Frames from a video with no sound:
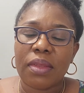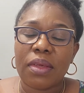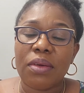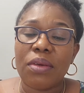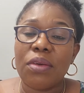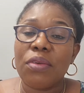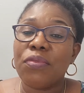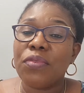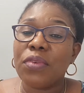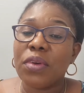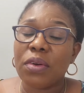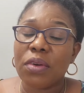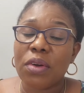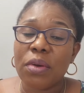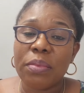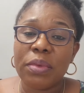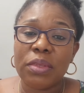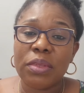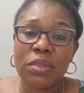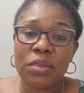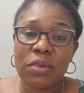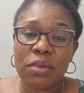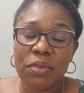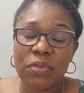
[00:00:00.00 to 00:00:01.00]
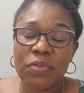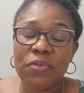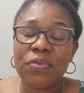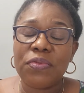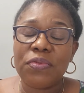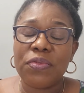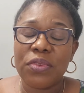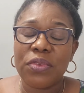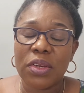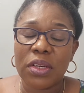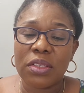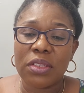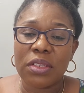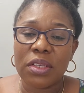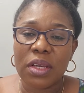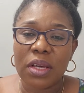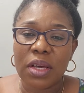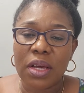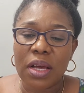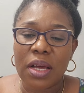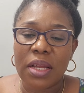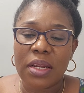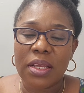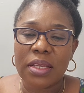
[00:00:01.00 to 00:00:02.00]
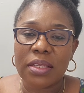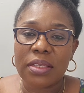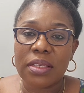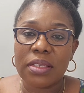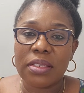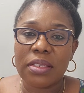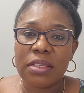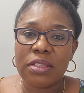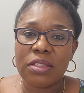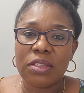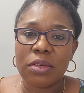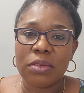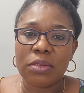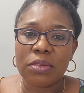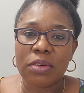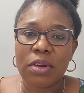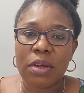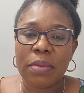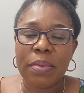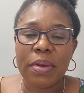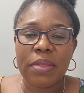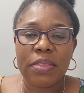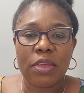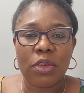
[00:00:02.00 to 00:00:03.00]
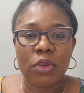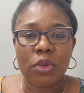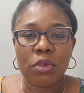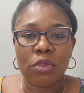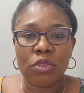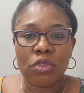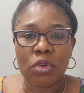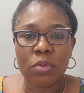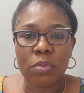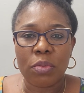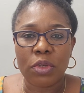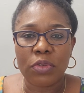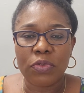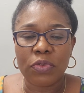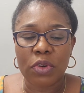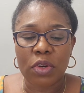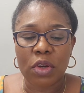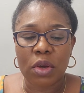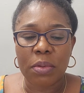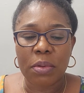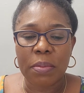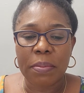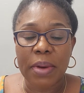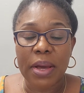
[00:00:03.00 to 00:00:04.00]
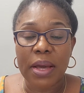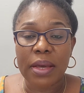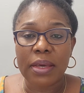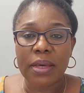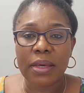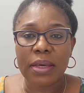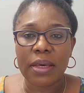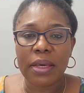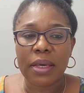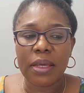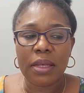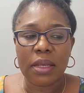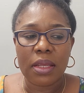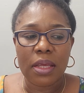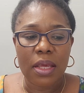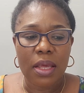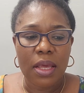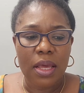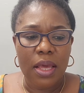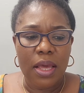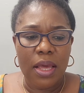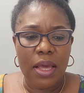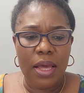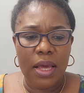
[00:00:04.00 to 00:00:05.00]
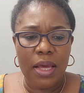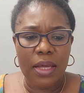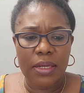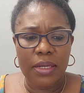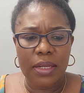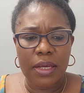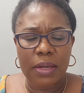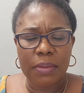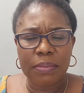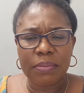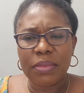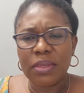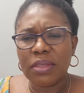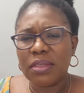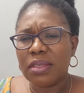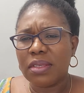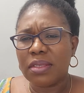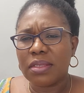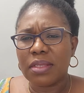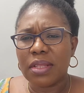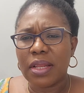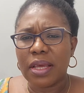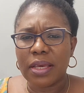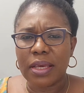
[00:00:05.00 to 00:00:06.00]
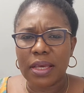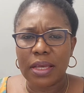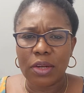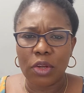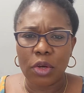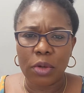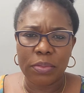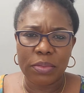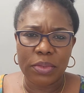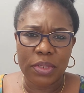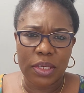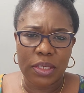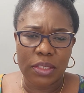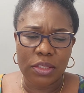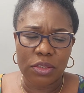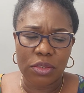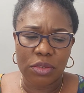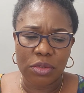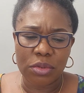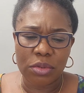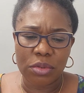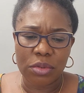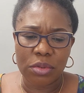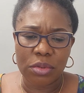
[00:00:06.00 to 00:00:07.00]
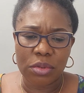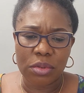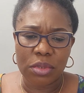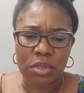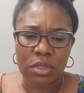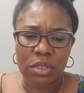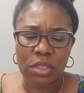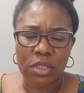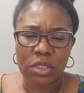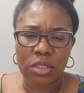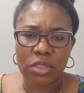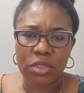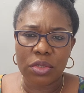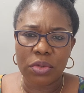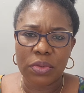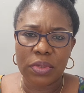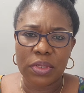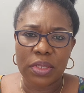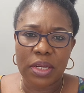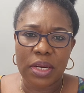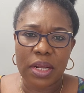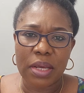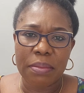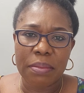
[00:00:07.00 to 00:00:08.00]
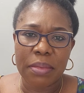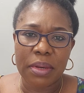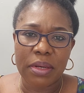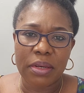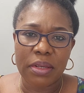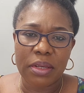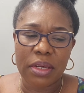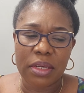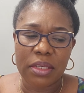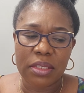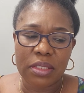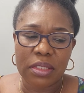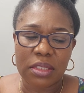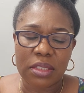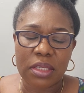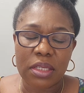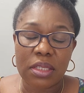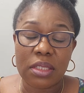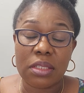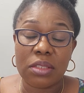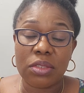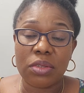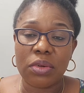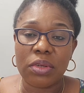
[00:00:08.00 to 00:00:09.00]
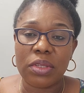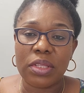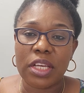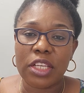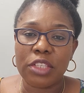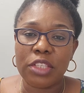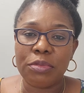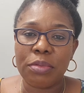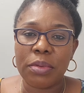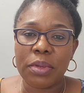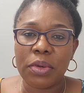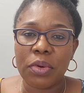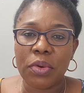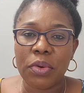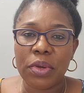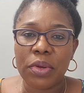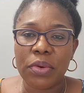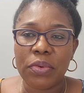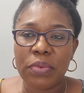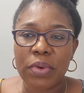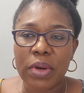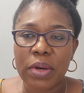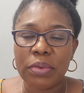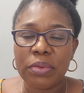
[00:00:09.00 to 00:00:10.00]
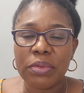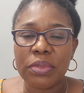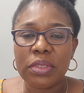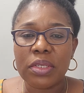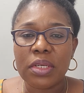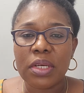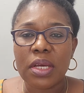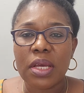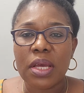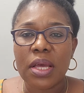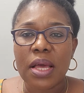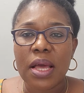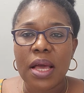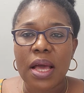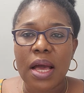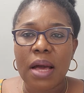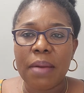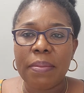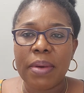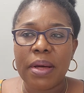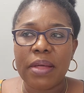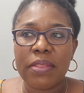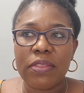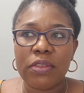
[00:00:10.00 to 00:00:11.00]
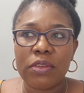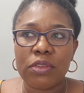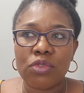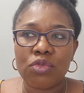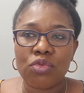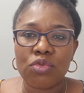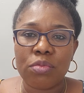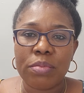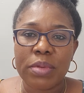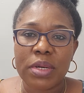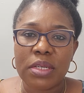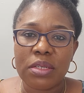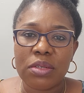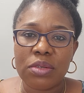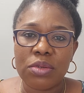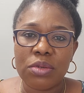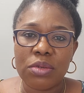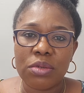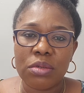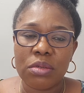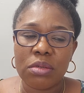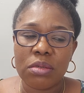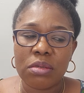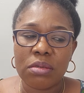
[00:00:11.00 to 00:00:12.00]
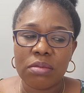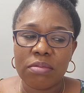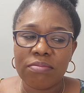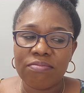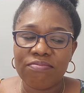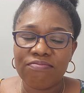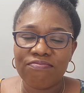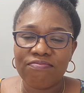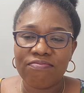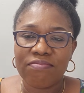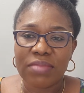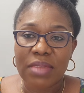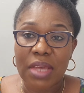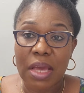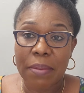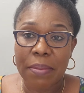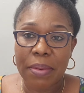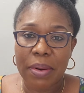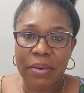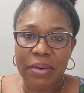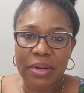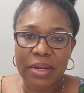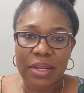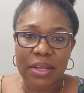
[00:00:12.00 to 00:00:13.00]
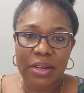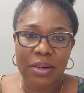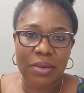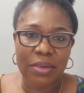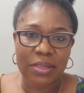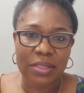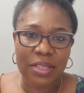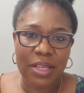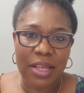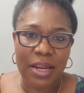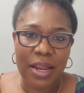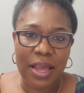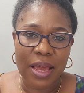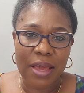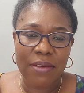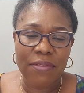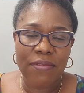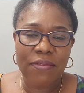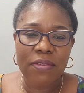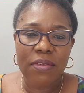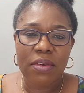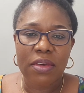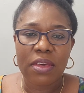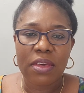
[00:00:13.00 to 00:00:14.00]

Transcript: If you're an existing subscriber, thank you so much for coming back again. And this is like an update to the story that I made yesterday, the story that's been going around about this woman who apparently lost her life